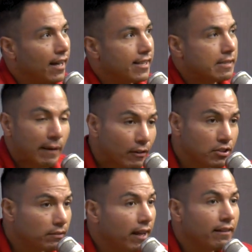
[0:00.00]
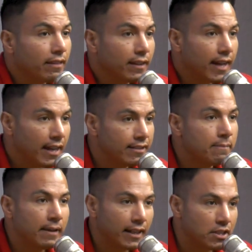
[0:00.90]
spiritual health can
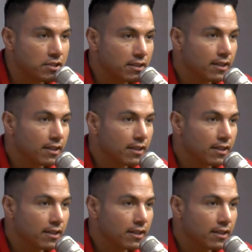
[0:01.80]
diminish.